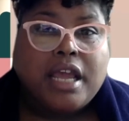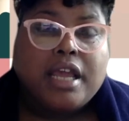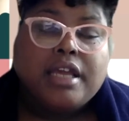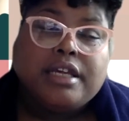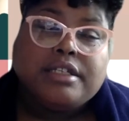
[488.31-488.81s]

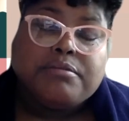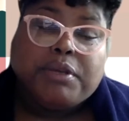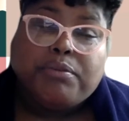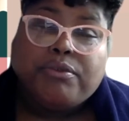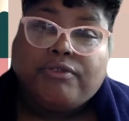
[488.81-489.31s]
and
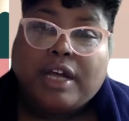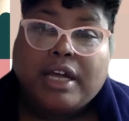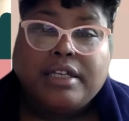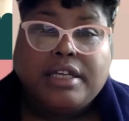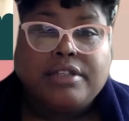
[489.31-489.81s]
people
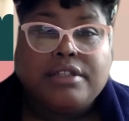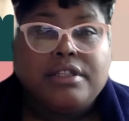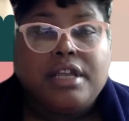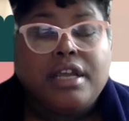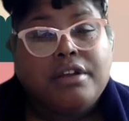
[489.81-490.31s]
find that
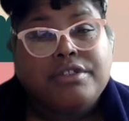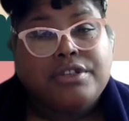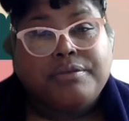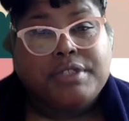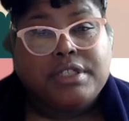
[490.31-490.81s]
their
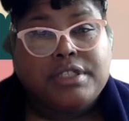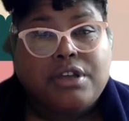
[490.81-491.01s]
services